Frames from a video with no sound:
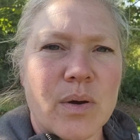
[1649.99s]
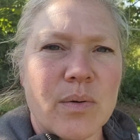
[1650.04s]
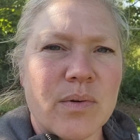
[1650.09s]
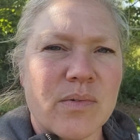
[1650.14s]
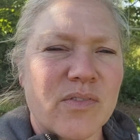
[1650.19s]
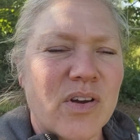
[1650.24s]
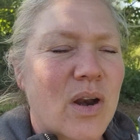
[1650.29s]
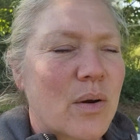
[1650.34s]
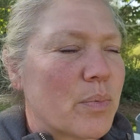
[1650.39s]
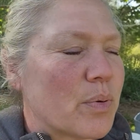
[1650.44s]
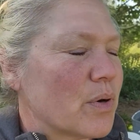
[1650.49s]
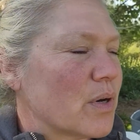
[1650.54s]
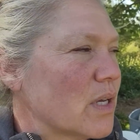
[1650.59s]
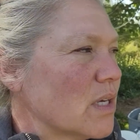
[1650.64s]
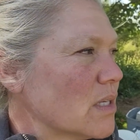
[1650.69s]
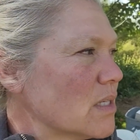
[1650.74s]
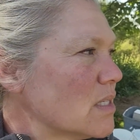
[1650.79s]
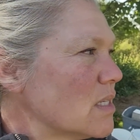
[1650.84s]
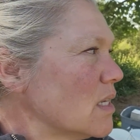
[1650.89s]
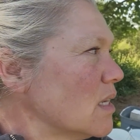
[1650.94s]
We've got a pretty
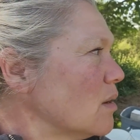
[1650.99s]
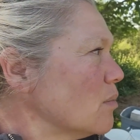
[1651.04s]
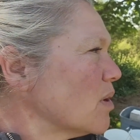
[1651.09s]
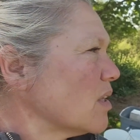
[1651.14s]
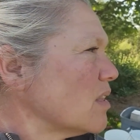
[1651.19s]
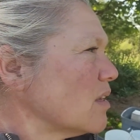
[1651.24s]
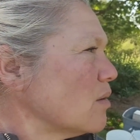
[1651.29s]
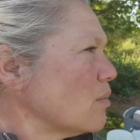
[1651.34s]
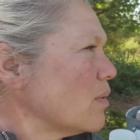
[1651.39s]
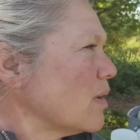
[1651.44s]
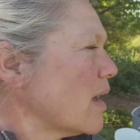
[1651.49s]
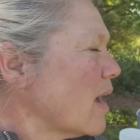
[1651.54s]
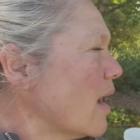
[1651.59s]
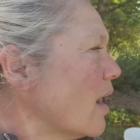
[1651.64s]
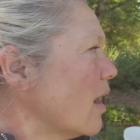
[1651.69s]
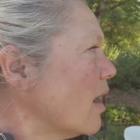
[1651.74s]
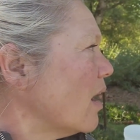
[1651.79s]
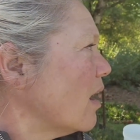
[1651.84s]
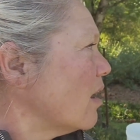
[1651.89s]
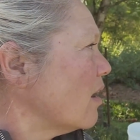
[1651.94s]
good team. I think we
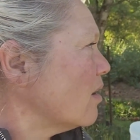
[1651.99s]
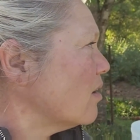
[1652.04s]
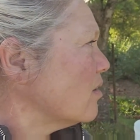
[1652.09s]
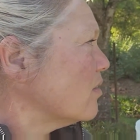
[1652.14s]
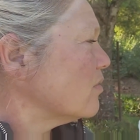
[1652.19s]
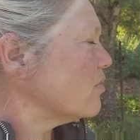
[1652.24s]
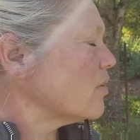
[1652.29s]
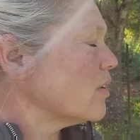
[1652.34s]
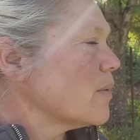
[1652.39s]
have